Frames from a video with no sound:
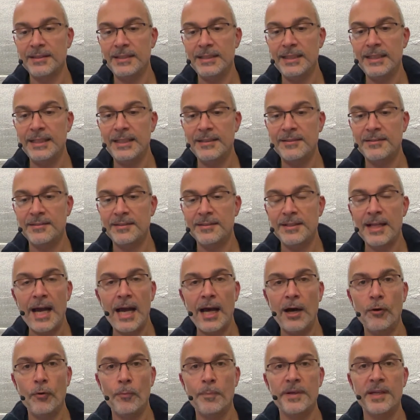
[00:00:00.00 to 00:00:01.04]
it's
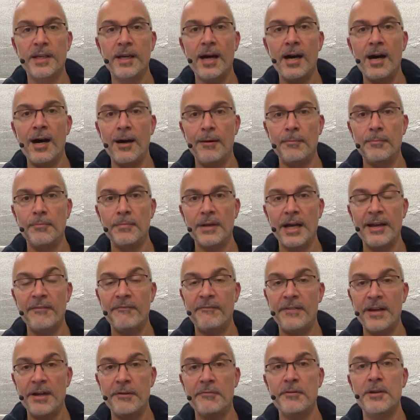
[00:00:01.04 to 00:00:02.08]
now become a
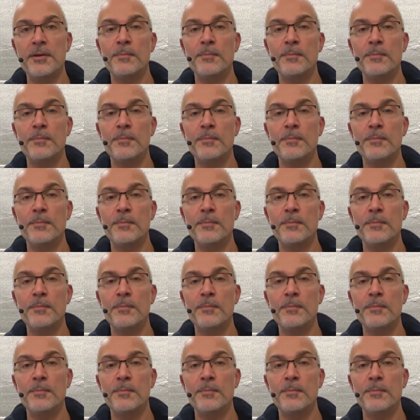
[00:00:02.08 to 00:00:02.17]
very